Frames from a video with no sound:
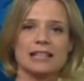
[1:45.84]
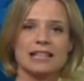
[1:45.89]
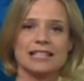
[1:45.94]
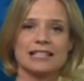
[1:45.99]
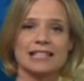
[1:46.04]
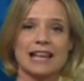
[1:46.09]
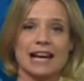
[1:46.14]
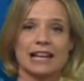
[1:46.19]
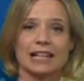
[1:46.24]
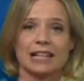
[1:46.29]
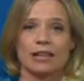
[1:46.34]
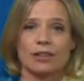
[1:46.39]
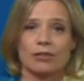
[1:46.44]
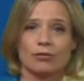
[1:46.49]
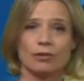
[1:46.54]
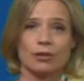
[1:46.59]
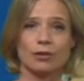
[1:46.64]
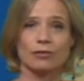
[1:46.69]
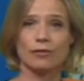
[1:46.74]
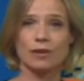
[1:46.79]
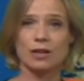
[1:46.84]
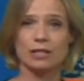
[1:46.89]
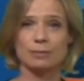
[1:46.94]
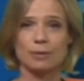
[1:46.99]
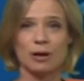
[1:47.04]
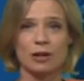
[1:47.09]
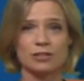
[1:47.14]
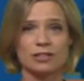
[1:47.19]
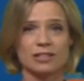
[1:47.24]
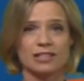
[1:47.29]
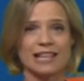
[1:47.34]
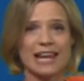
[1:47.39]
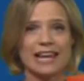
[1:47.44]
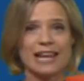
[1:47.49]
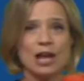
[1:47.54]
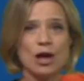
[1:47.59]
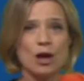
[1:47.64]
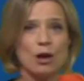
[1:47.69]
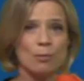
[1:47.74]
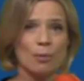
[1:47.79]
and East Anglia through the first part of the
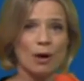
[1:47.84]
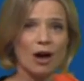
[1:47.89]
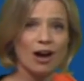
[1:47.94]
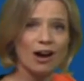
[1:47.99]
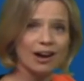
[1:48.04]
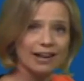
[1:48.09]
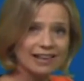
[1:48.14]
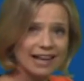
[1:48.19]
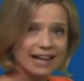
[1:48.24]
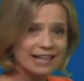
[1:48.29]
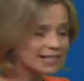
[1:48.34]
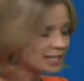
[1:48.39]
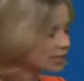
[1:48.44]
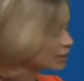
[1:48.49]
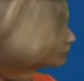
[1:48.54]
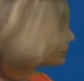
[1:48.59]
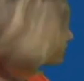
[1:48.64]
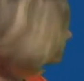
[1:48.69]
day. Behind that, it's a